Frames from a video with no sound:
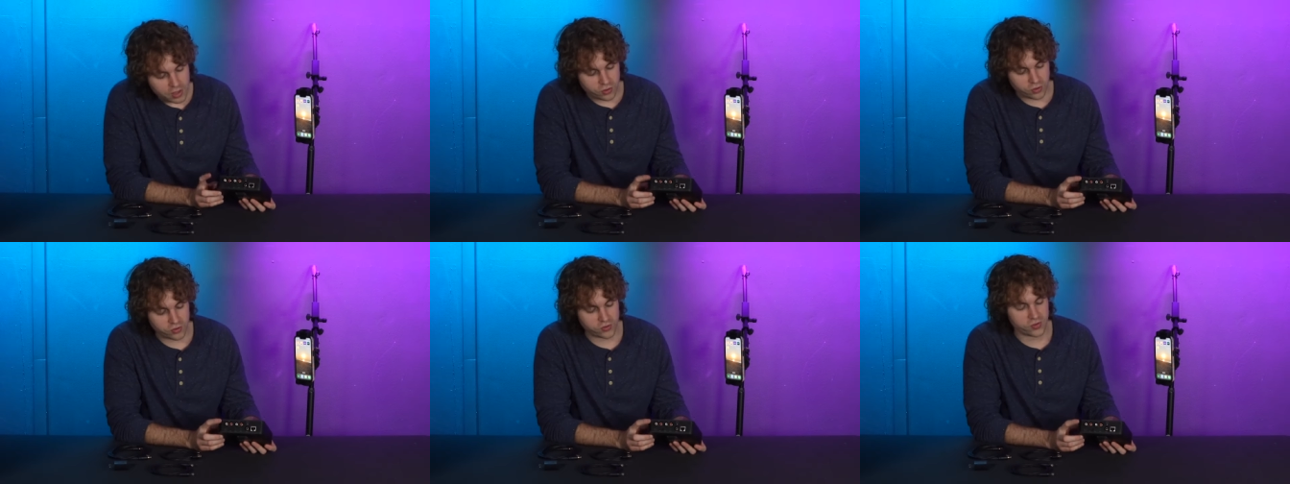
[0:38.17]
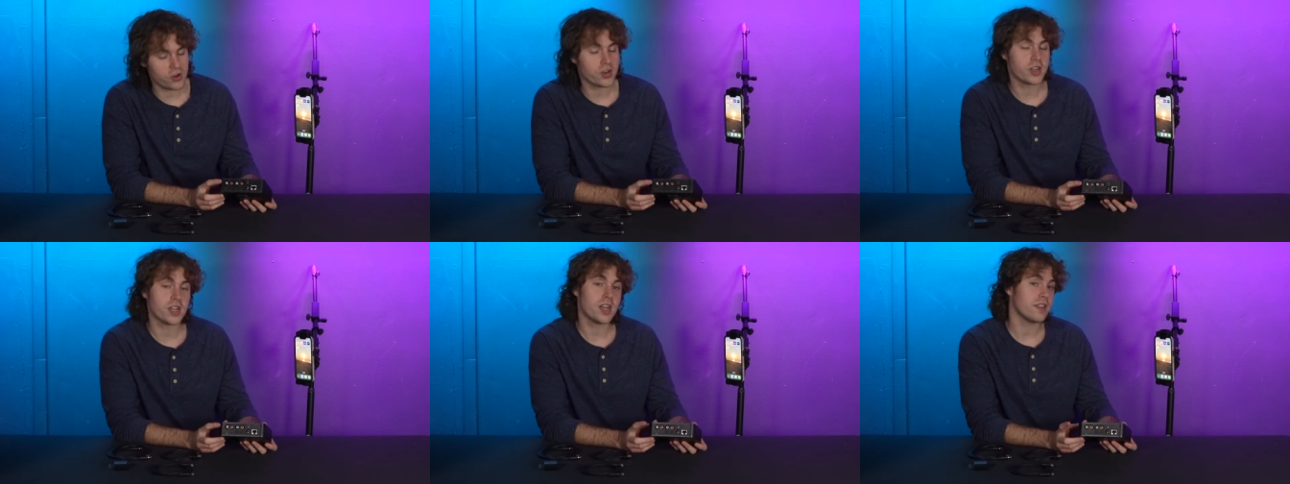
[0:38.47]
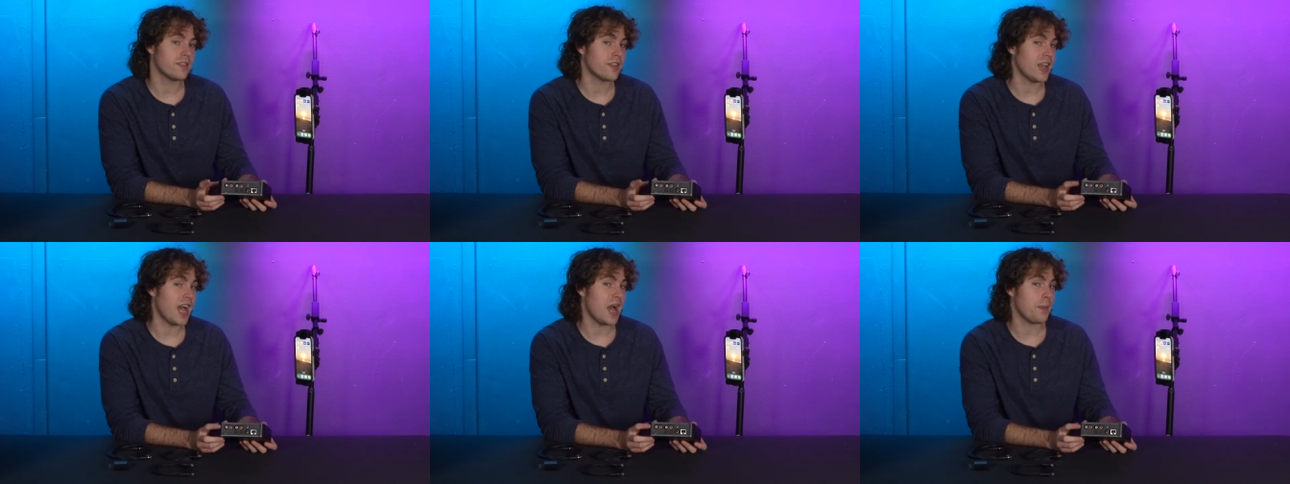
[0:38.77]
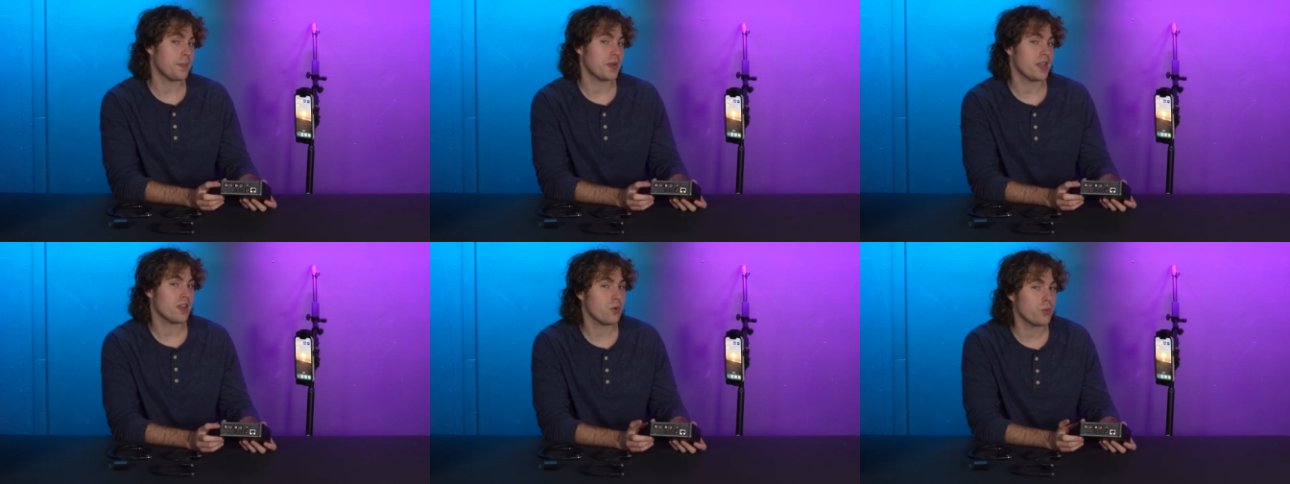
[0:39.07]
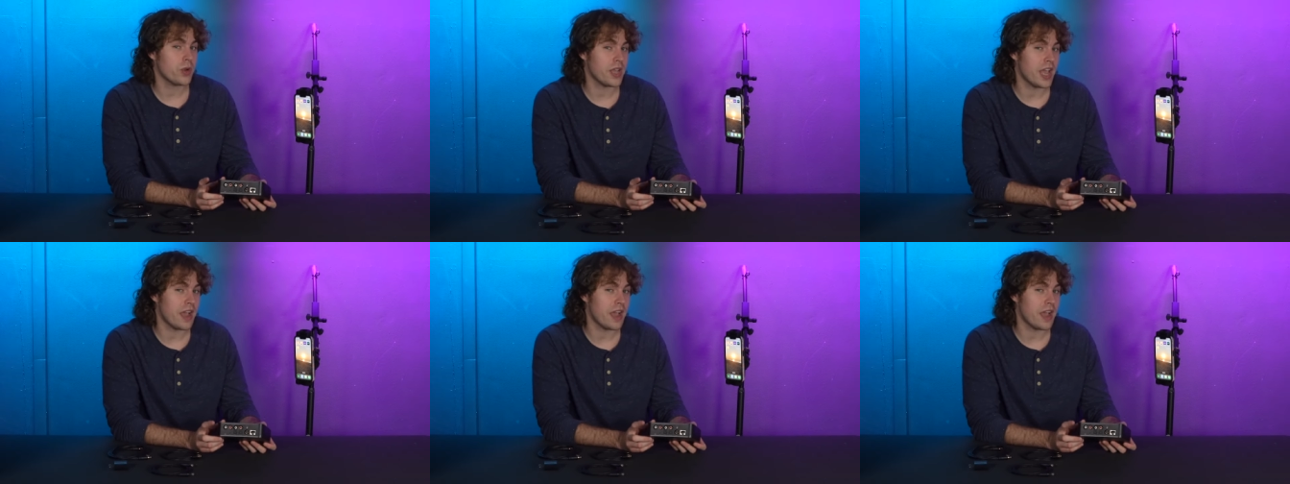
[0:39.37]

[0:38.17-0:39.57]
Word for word: So starting on top here,